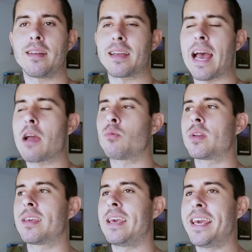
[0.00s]
Like, I
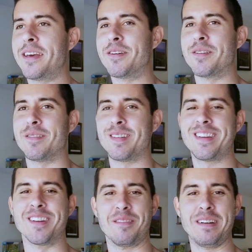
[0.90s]
would kill
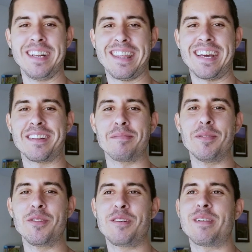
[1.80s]
to drink that
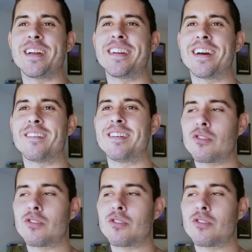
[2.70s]
smoothie right now.